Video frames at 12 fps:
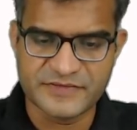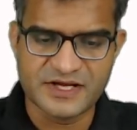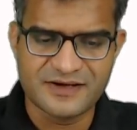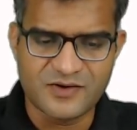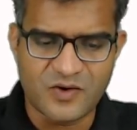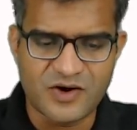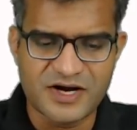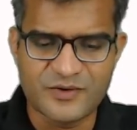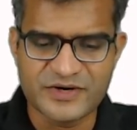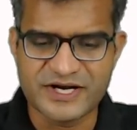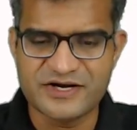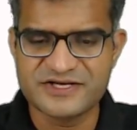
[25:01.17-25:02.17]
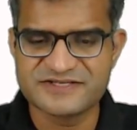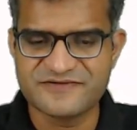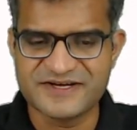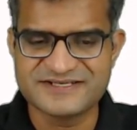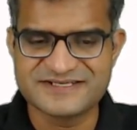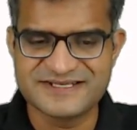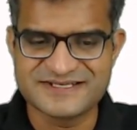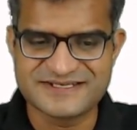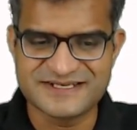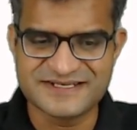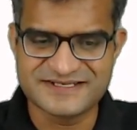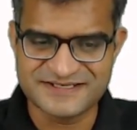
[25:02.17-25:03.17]
All I would tell you is once this
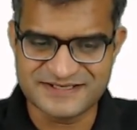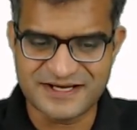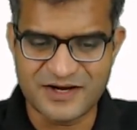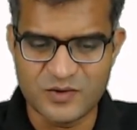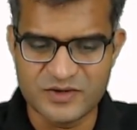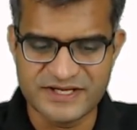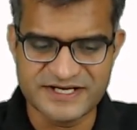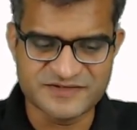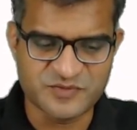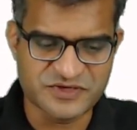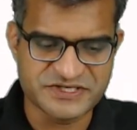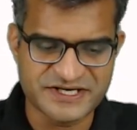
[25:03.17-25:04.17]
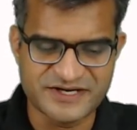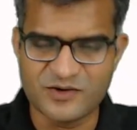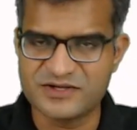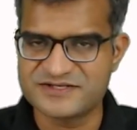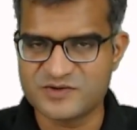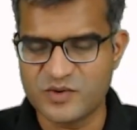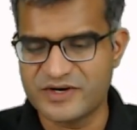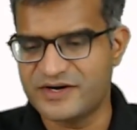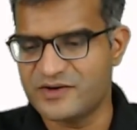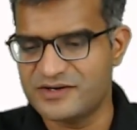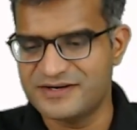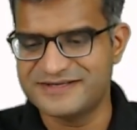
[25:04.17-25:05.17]
is out, the response rate, all the score and
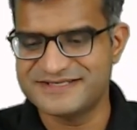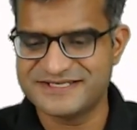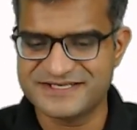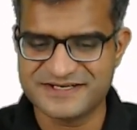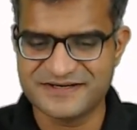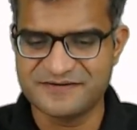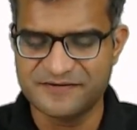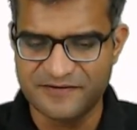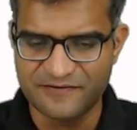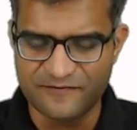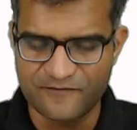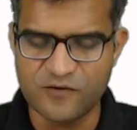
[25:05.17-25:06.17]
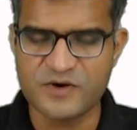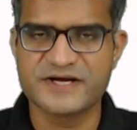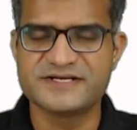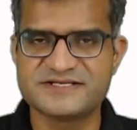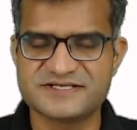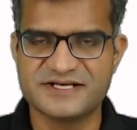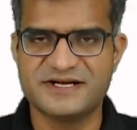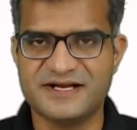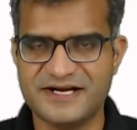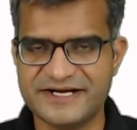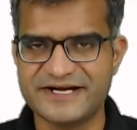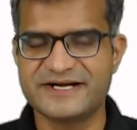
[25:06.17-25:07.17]
all, just focus,
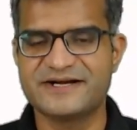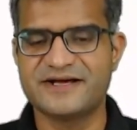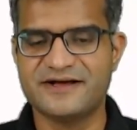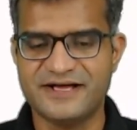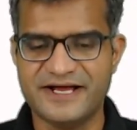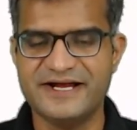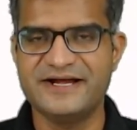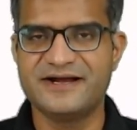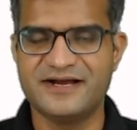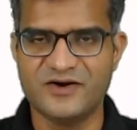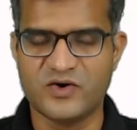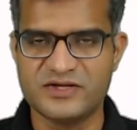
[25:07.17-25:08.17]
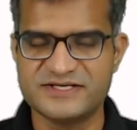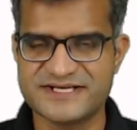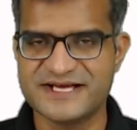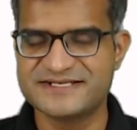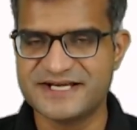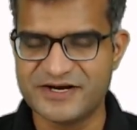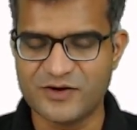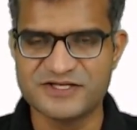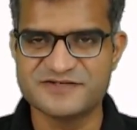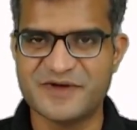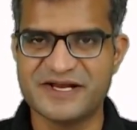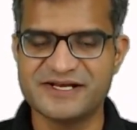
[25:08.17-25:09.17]
let it end all this anxiety, all
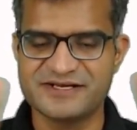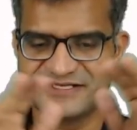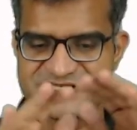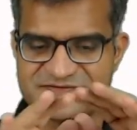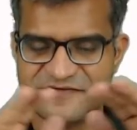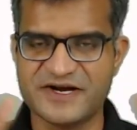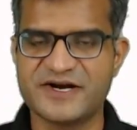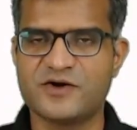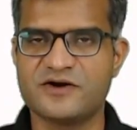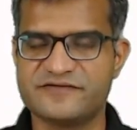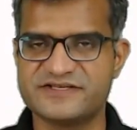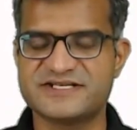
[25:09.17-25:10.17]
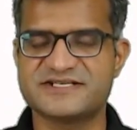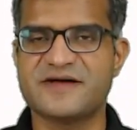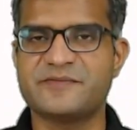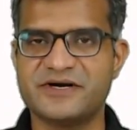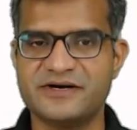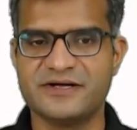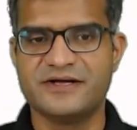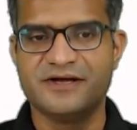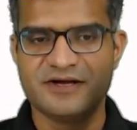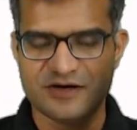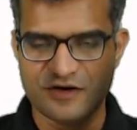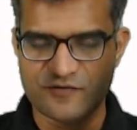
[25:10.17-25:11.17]
this panic. Just forget all of this has happened.
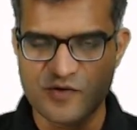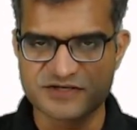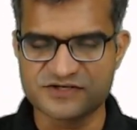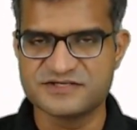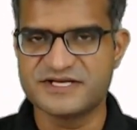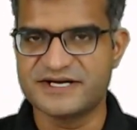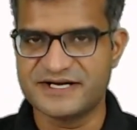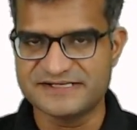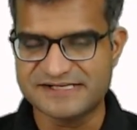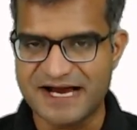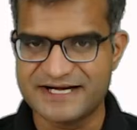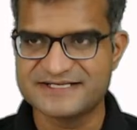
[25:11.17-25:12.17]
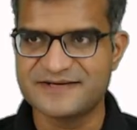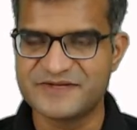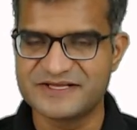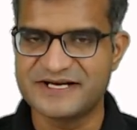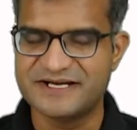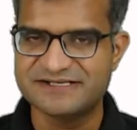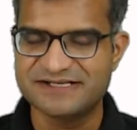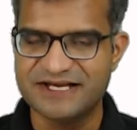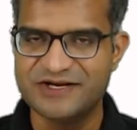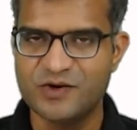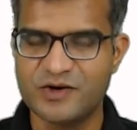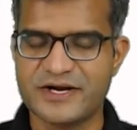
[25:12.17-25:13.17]
Now focus on that. That is something that is
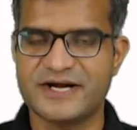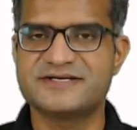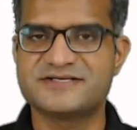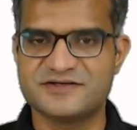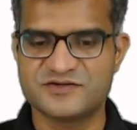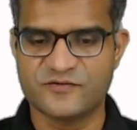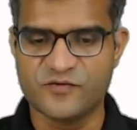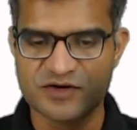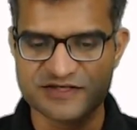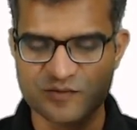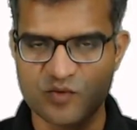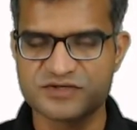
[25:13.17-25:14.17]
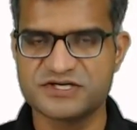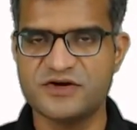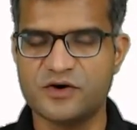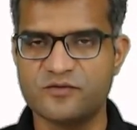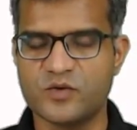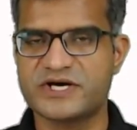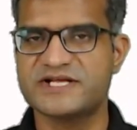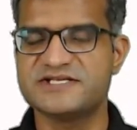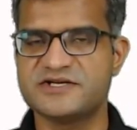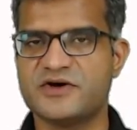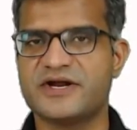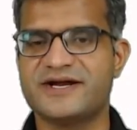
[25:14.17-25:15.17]
in your hands. So focus mostly on what is
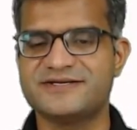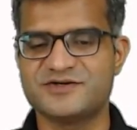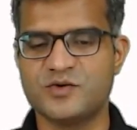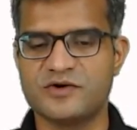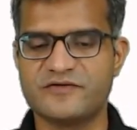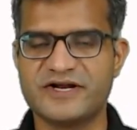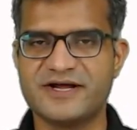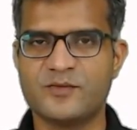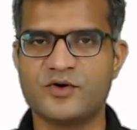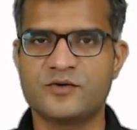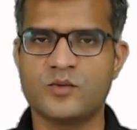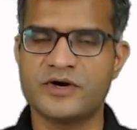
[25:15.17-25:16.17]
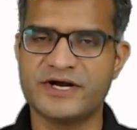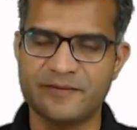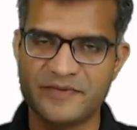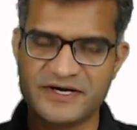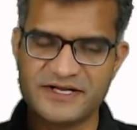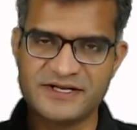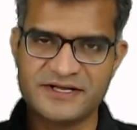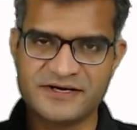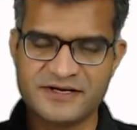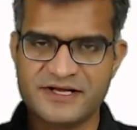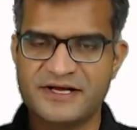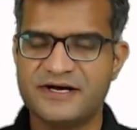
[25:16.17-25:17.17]
in your hands. Don't worry about what happened in the
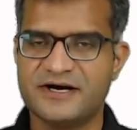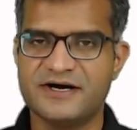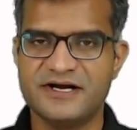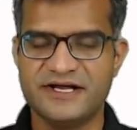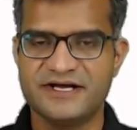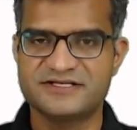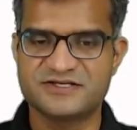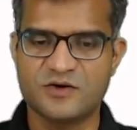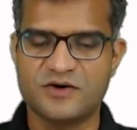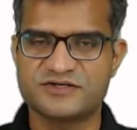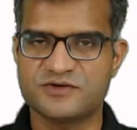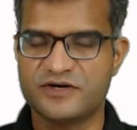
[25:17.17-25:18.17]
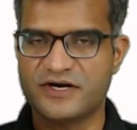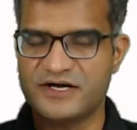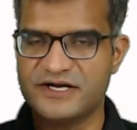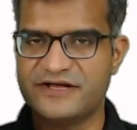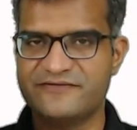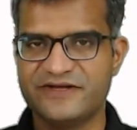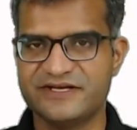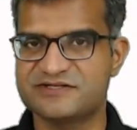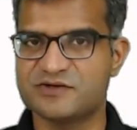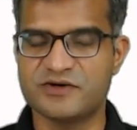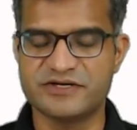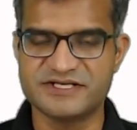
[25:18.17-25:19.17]
earlier slots or earlier weeks
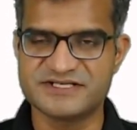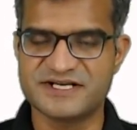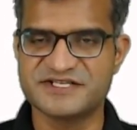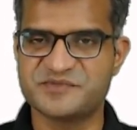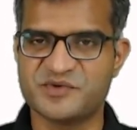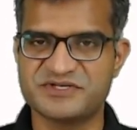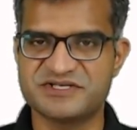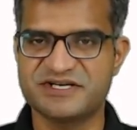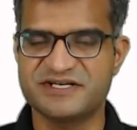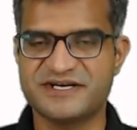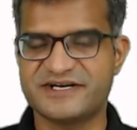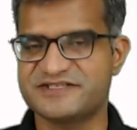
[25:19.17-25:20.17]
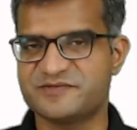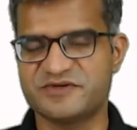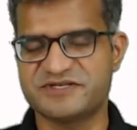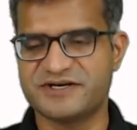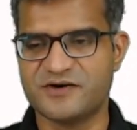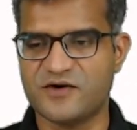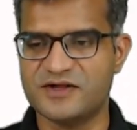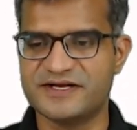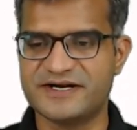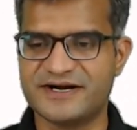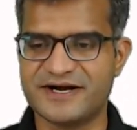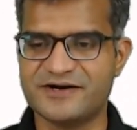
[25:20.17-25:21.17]
or this response rate, that response rate. All
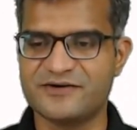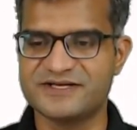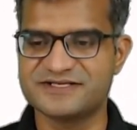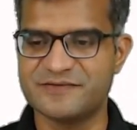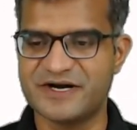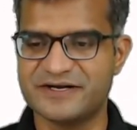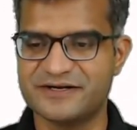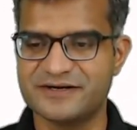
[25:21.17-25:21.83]
that right now doesn't matter.